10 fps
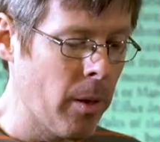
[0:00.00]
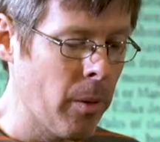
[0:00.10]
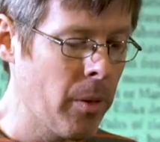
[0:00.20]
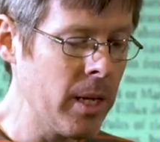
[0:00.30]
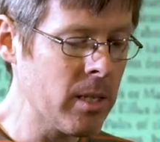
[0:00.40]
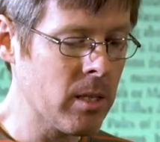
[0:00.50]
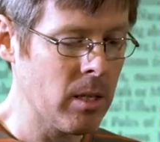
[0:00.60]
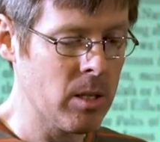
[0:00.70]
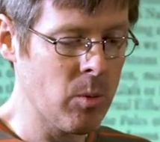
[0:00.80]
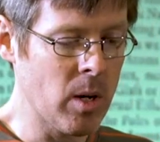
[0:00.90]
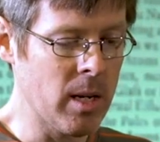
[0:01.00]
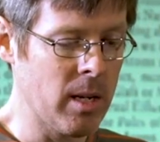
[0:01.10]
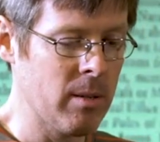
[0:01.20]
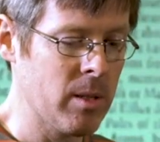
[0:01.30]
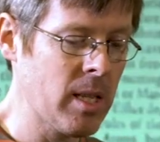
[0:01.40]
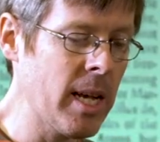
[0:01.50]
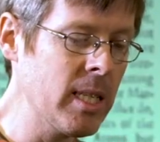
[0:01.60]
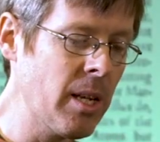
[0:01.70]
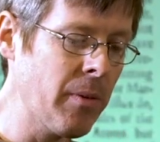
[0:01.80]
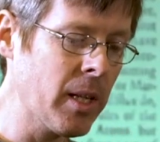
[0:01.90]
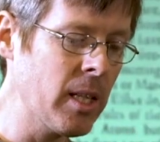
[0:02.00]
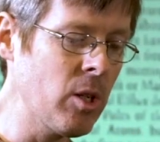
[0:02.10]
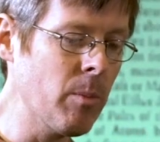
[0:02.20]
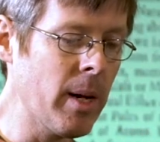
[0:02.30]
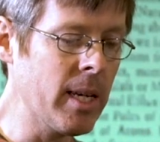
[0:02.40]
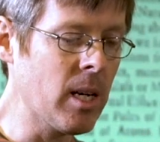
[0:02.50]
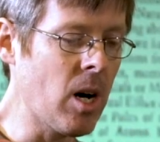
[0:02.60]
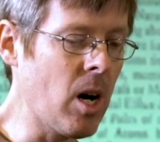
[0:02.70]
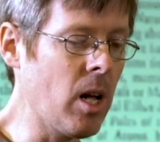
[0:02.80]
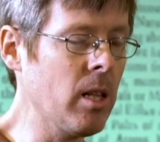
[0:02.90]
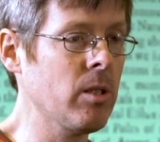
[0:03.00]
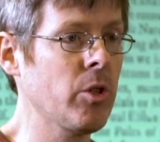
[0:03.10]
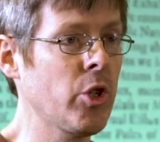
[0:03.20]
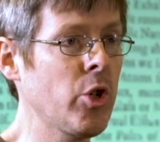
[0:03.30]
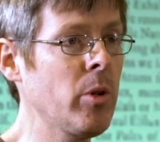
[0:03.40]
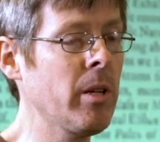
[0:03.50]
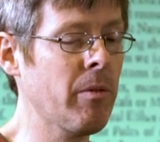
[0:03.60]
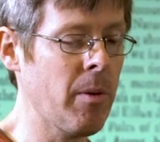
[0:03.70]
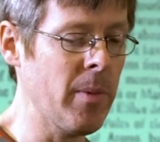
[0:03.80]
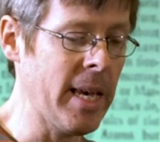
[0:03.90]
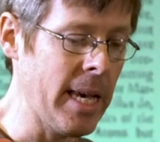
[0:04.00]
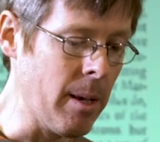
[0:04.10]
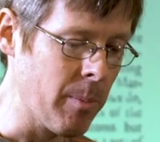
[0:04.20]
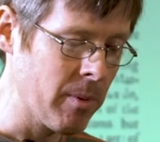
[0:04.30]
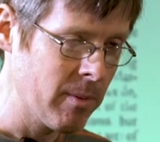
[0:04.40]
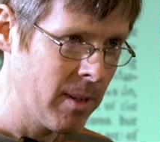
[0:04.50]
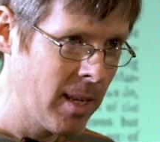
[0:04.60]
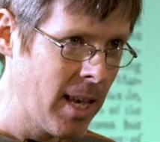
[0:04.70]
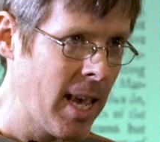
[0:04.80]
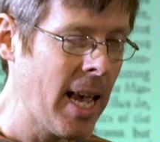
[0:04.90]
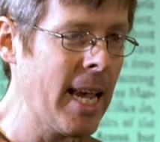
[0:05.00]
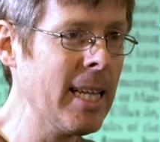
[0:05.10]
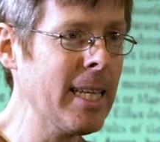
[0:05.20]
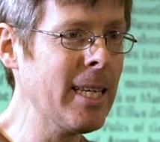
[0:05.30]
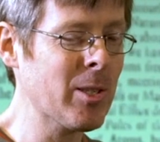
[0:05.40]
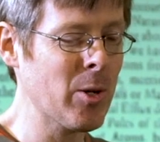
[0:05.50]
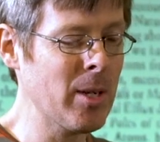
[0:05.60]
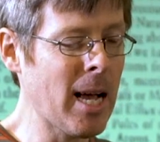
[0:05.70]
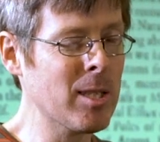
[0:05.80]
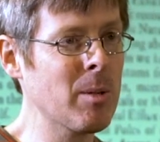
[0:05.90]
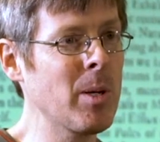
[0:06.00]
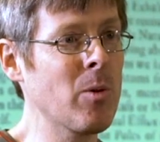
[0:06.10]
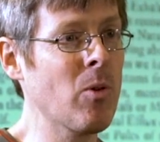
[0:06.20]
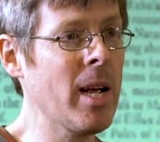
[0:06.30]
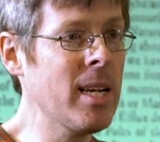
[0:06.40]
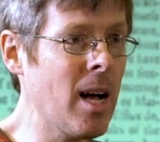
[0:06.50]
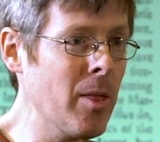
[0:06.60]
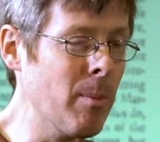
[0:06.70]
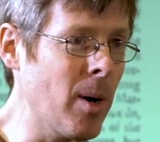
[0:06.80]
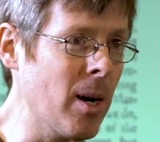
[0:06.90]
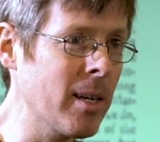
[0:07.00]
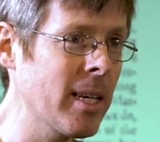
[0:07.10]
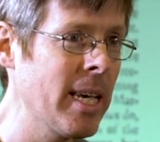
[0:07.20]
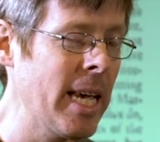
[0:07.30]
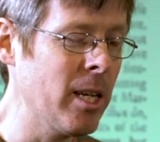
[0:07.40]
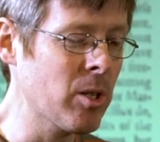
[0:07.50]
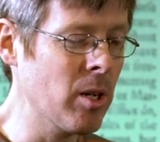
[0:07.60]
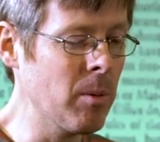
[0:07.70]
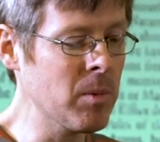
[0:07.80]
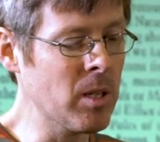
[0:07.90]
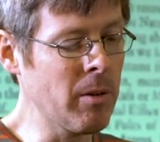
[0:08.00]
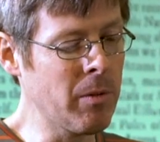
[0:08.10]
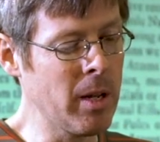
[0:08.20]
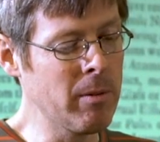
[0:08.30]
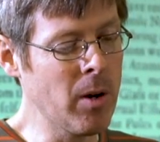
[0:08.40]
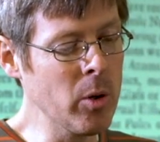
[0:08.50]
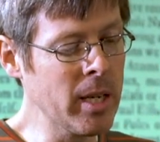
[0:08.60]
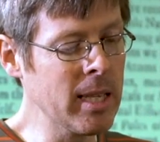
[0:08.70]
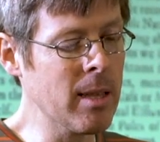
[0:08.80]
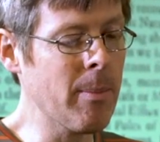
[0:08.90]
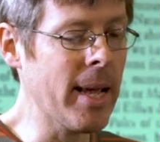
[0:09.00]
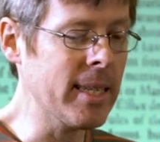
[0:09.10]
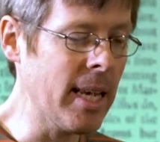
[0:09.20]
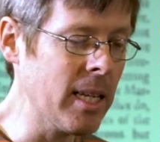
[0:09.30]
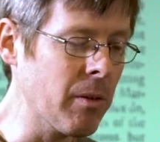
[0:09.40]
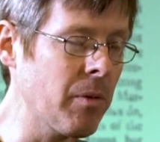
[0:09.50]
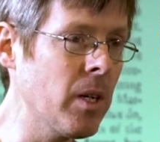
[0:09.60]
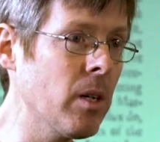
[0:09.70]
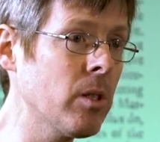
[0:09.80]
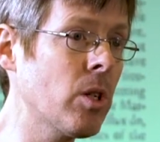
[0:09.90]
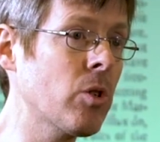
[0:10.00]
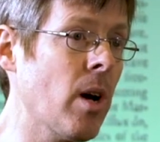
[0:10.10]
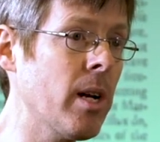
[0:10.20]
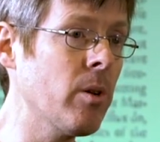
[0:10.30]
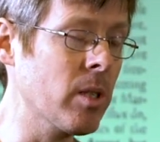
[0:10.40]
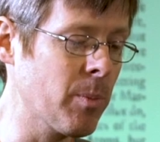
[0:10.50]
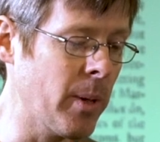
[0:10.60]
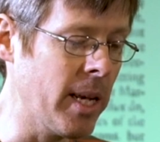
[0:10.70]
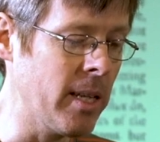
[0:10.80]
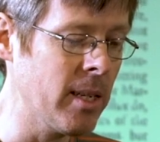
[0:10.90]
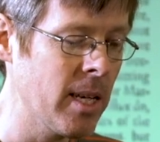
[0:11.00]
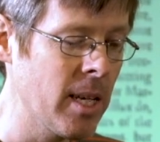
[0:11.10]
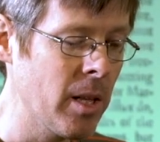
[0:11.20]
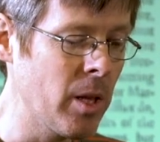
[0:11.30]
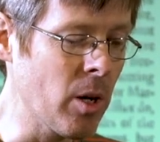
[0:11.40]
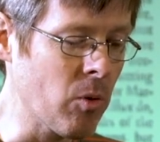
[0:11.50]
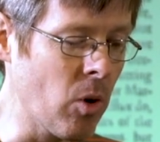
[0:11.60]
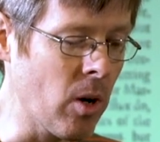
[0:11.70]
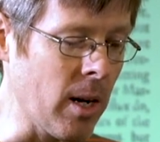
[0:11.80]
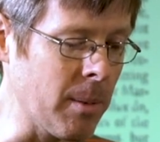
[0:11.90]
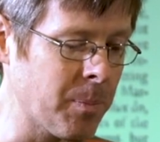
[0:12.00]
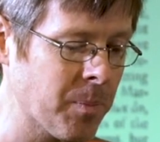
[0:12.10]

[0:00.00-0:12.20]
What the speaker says: This is what scientifically you might call shooting from the hip. Halley turned out to be right on the mark in terms of invoking the magnetic field to try to explain the aurora.